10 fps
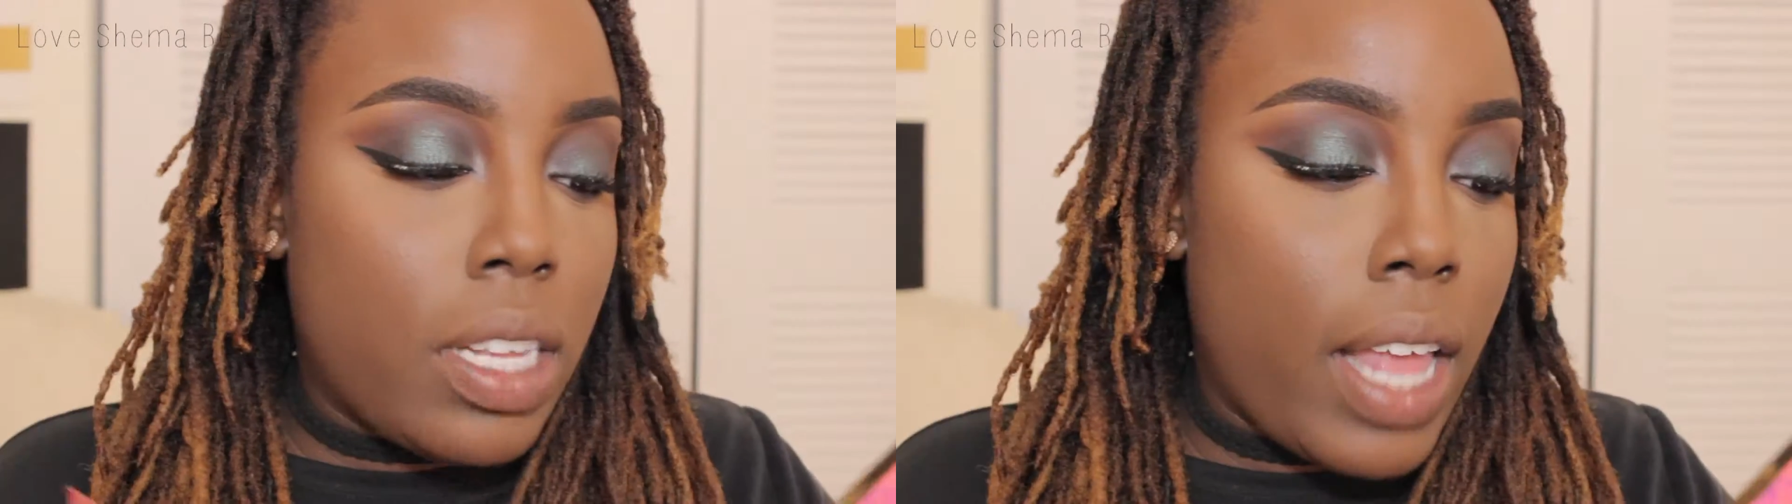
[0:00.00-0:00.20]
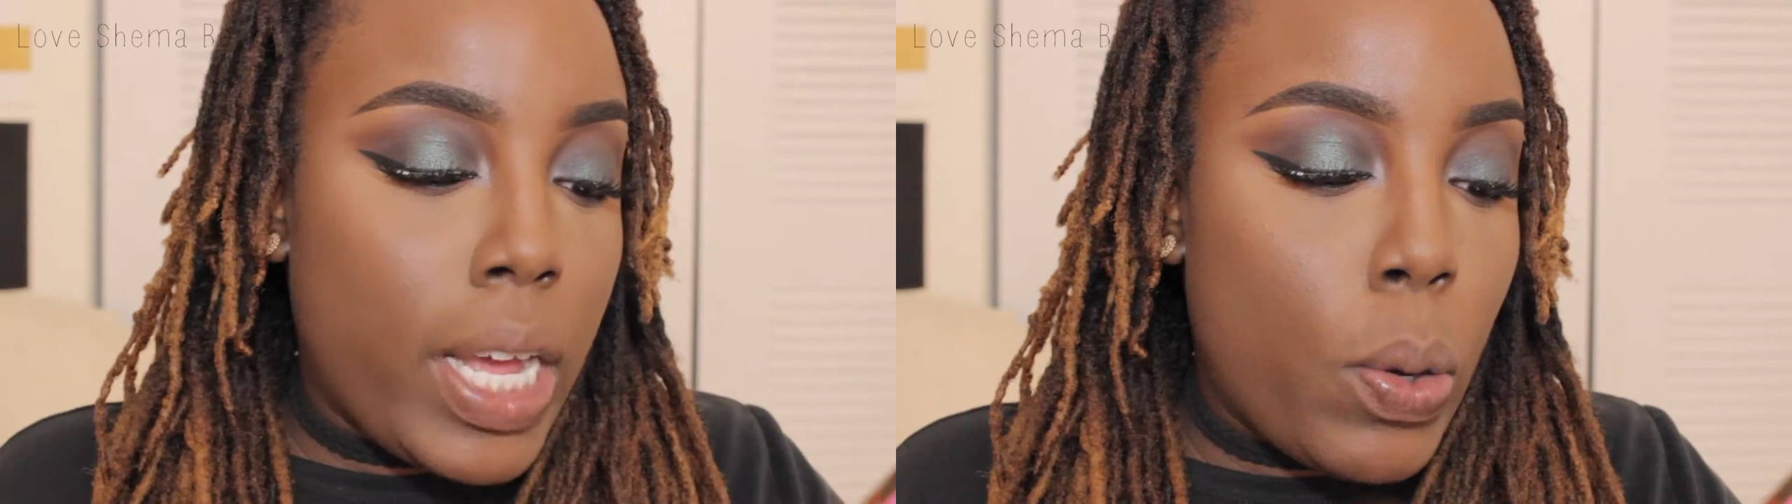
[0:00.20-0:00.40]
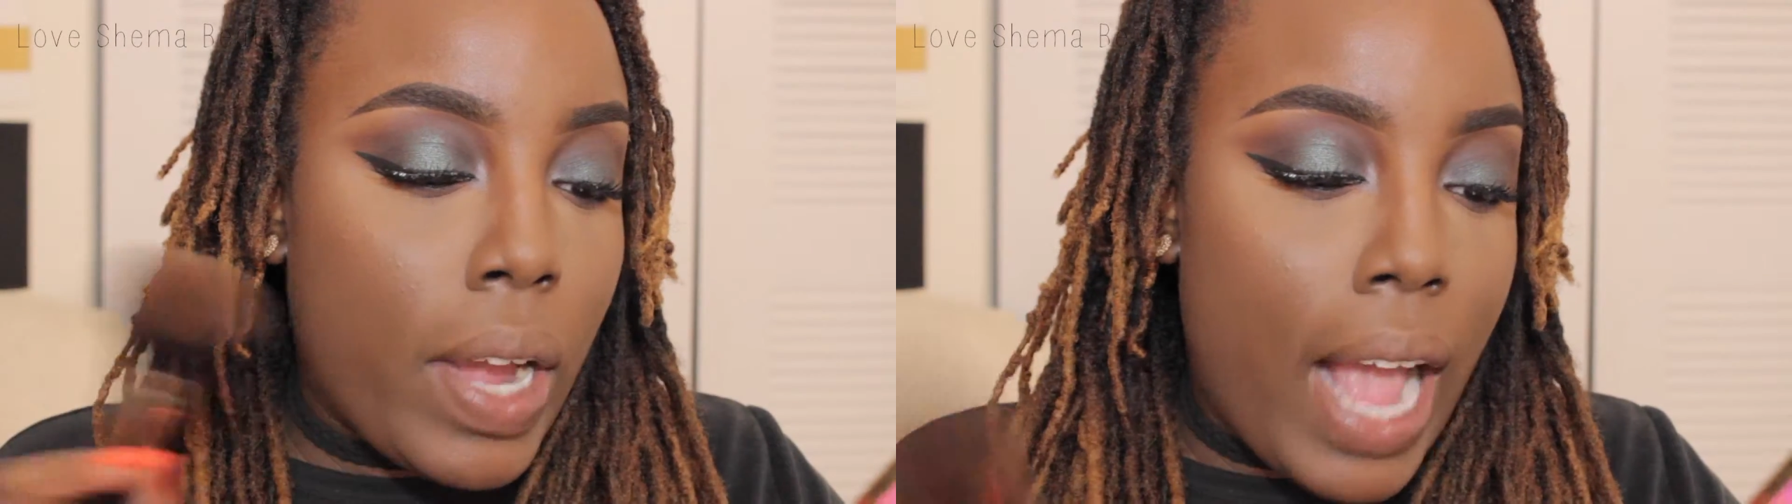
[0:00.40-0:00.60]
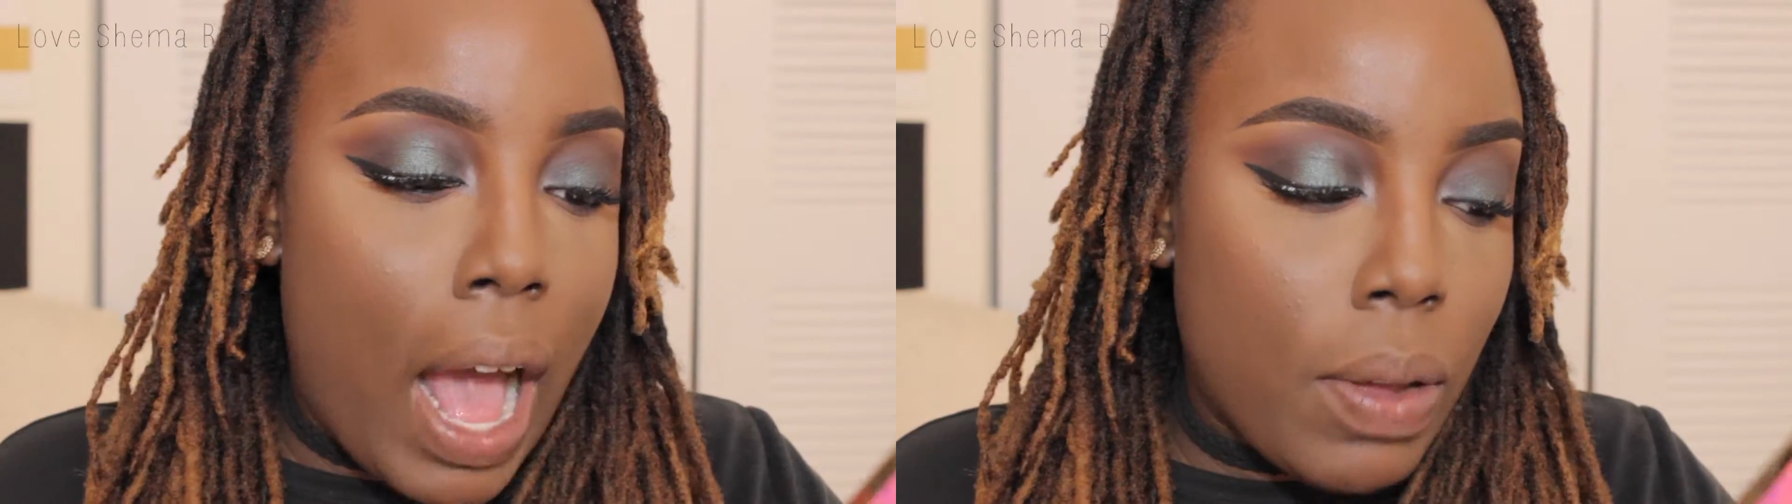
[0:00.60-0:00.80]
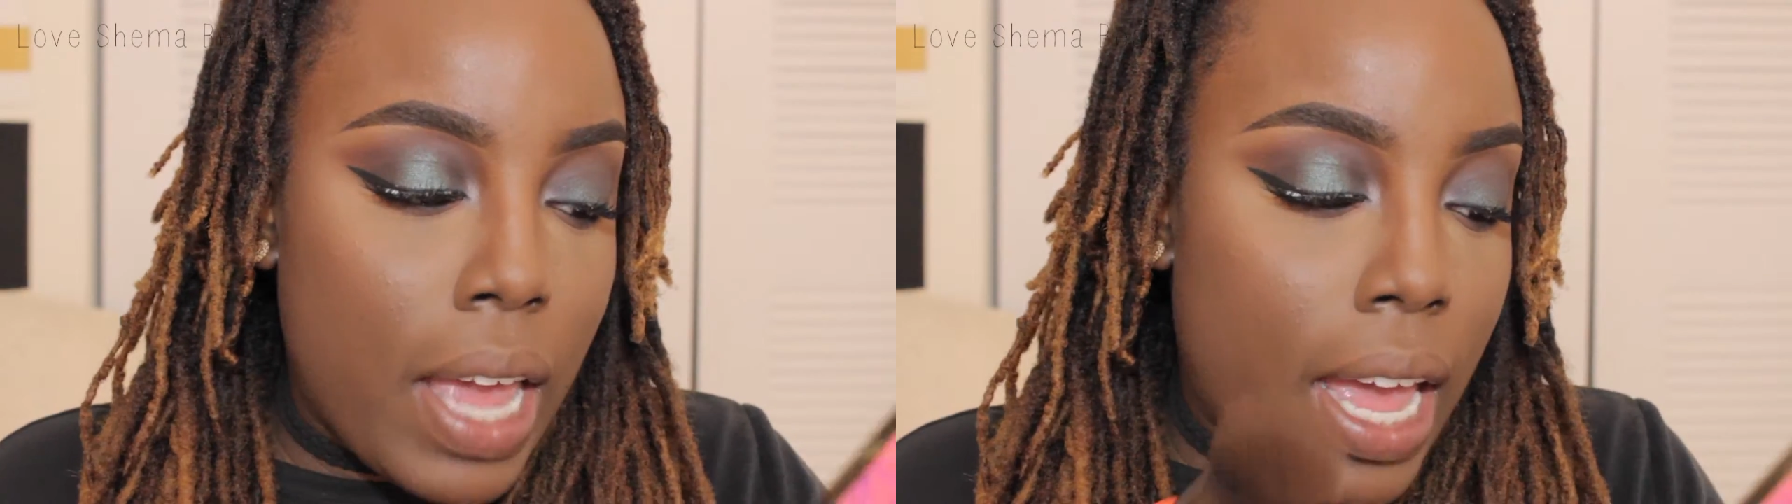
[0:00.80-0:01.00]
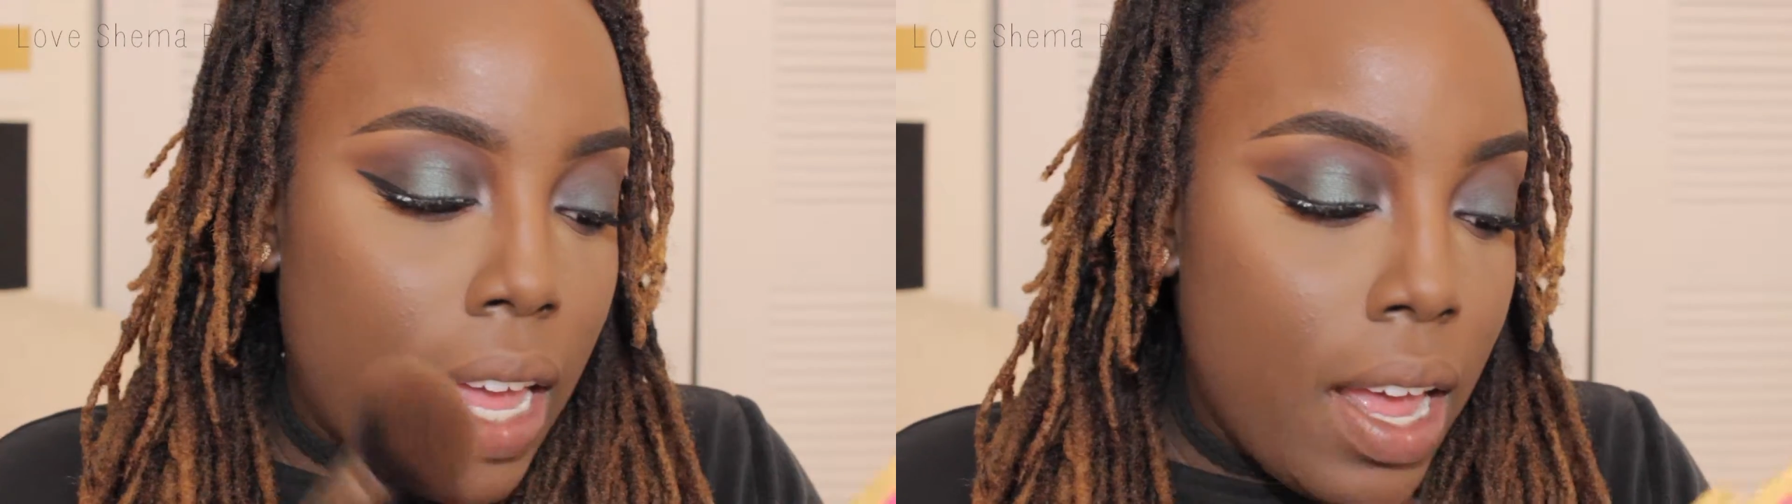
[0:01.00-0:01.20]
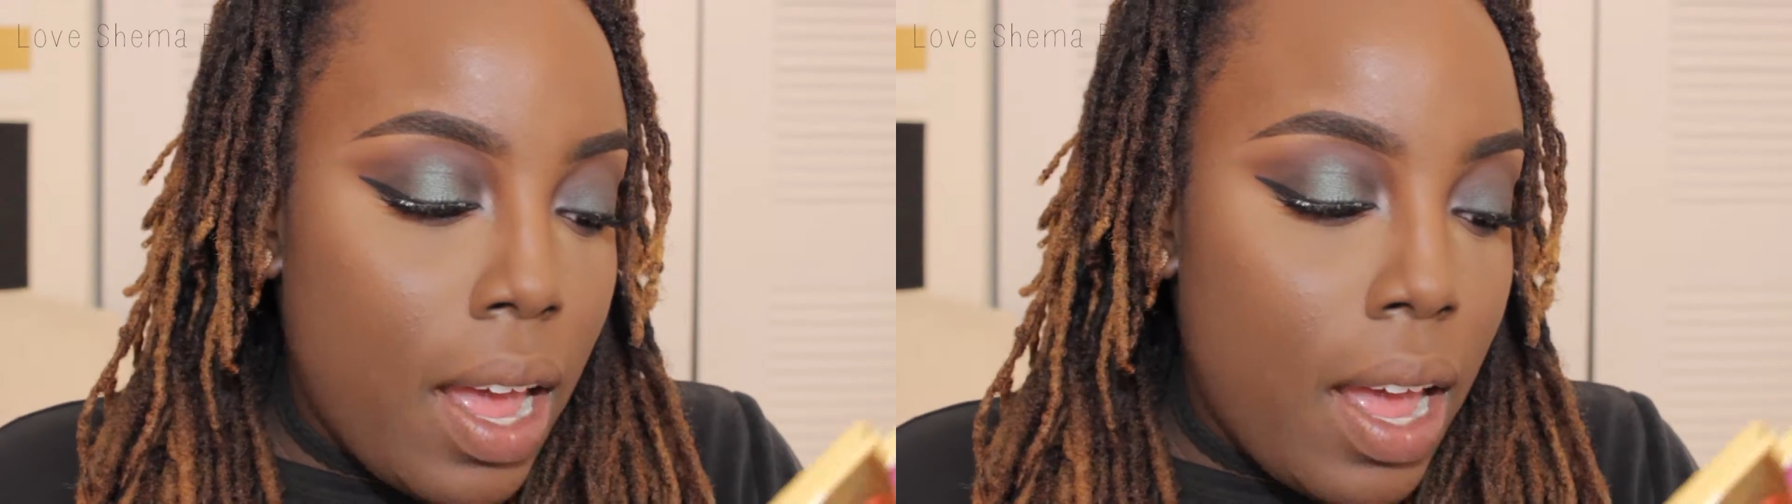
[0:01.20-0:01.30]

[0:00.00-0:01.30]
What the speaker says: it like going out yet.